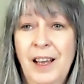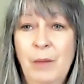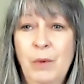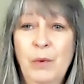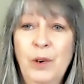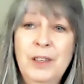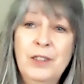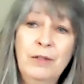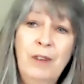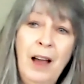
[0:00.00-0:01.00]
And when we're in
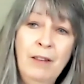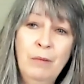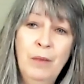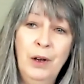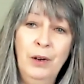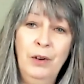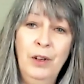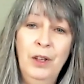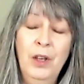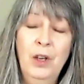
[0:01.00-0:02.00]
survival mode,
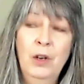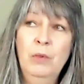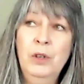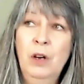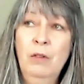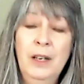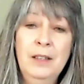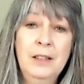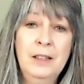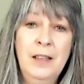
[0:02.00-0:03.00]
we don't
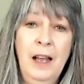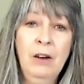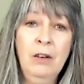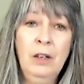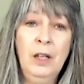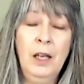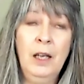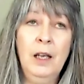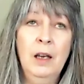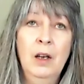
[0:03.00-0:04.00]

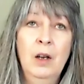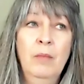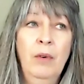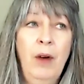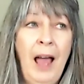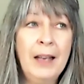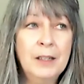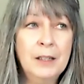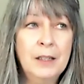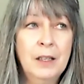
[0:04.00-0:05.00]
necessarily
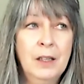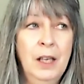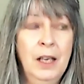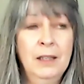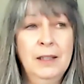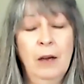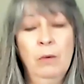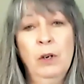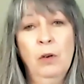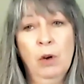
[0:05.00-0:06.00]
practice the things that
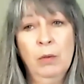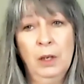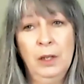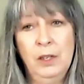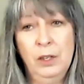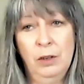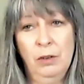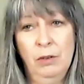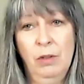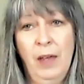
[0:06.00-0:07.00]
we normally
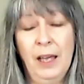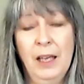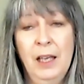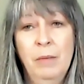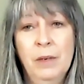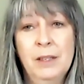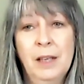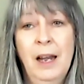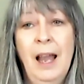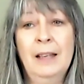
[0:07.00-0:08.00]
do that keep us
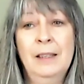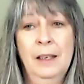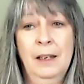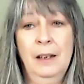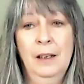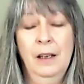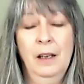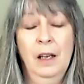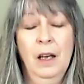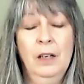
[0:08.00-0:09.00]
connected,
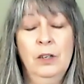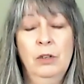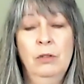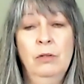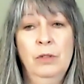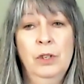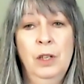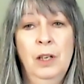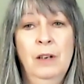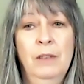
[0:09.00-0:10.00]
attuned
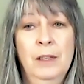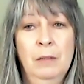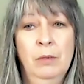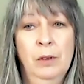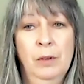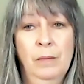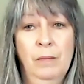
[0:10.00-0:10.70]
to the invisible.